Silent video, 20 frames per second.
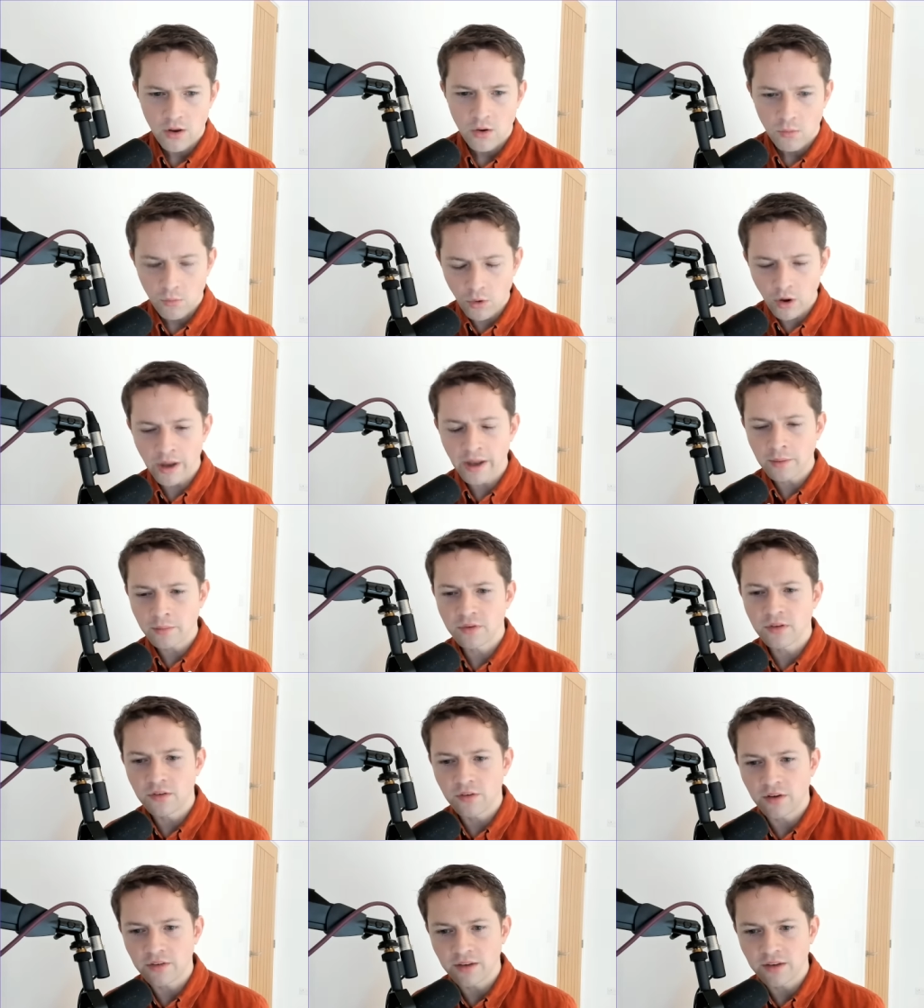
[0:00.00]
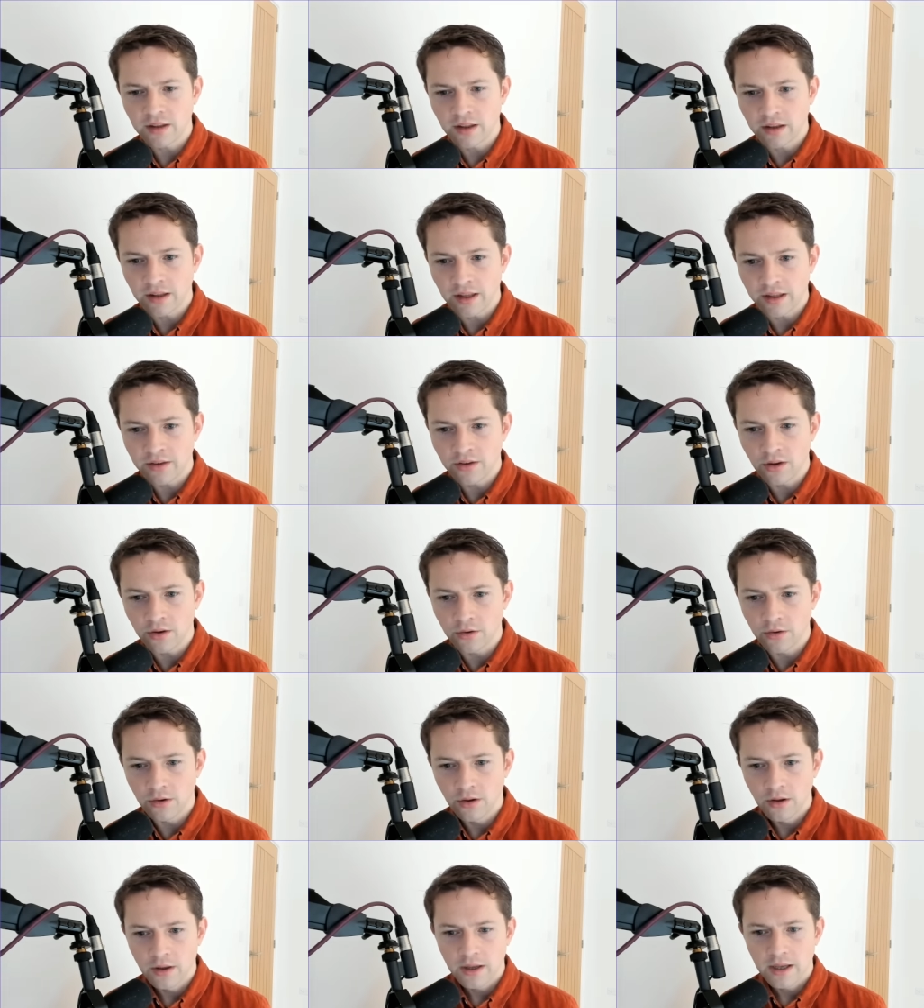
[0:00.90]
What I am suggesting that they do
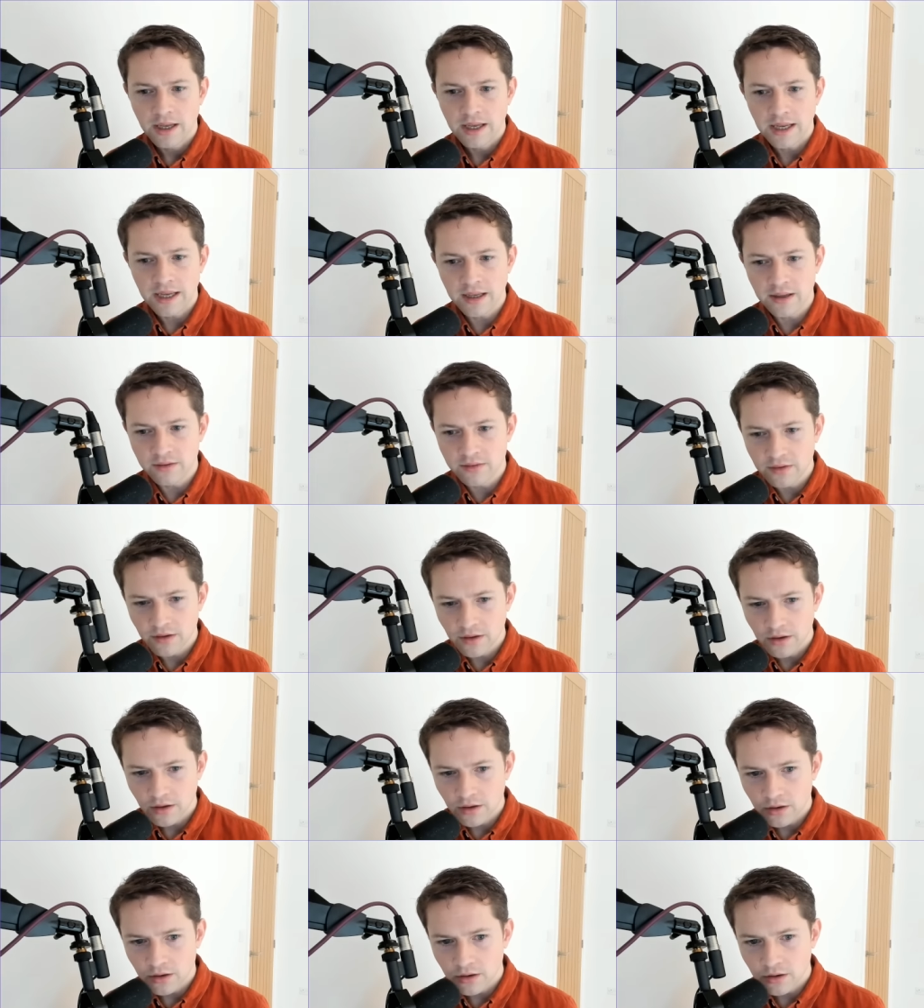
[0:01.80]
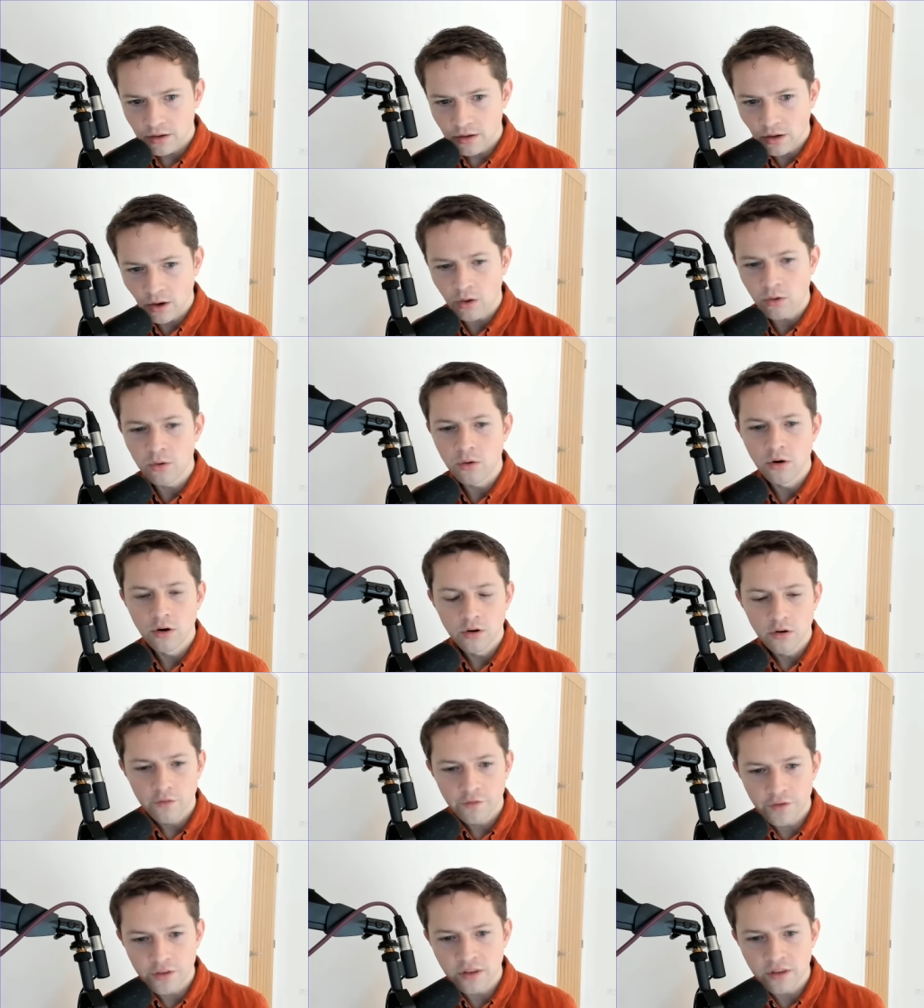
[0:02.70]
is go
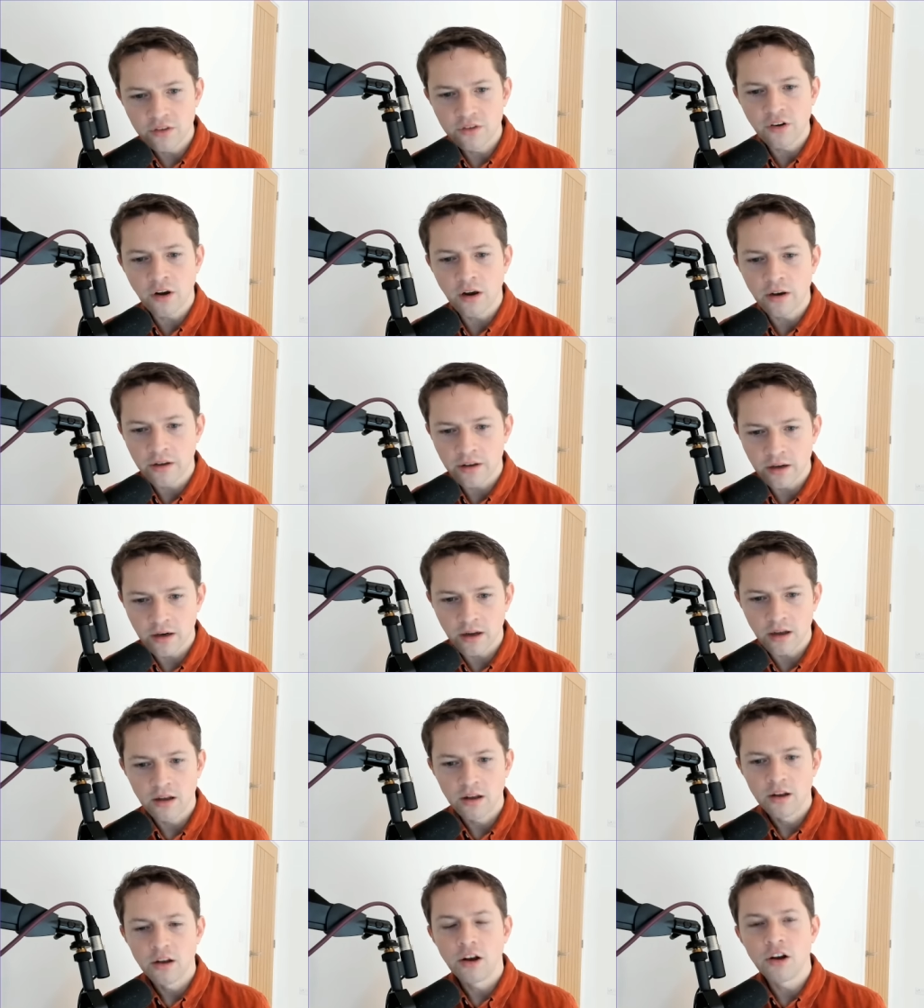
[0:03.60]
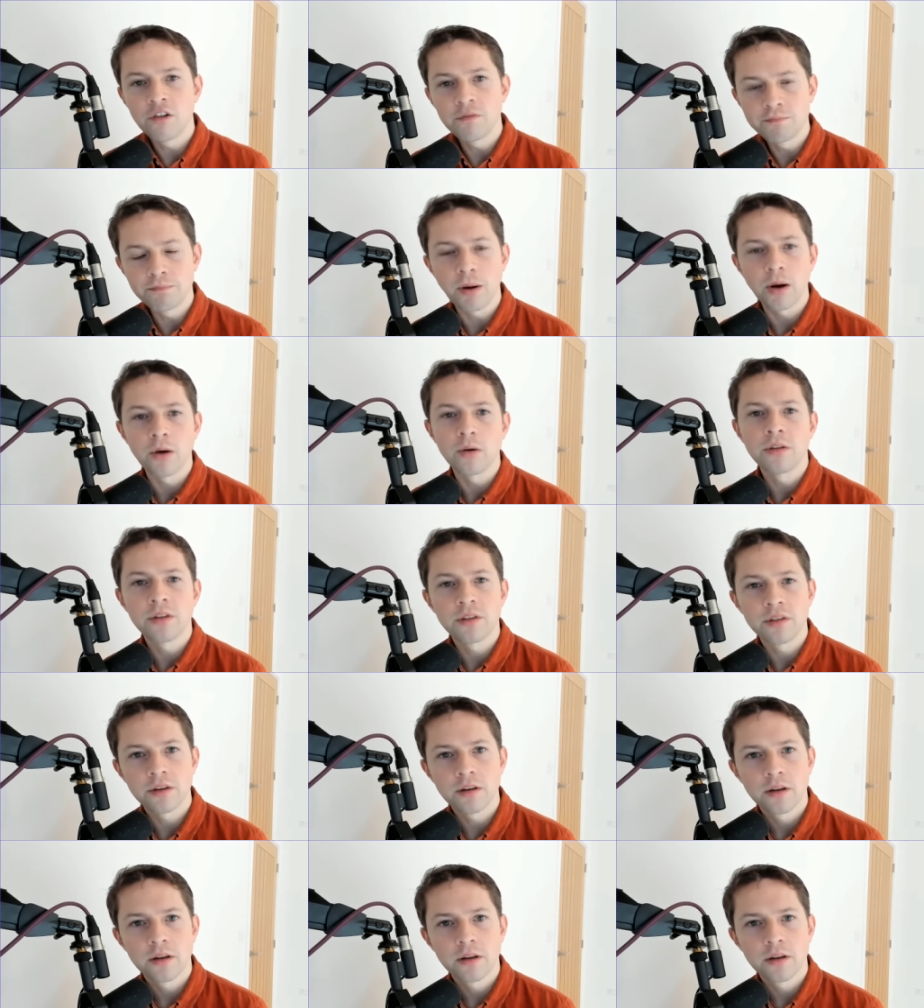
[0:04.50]
for the jugular of both.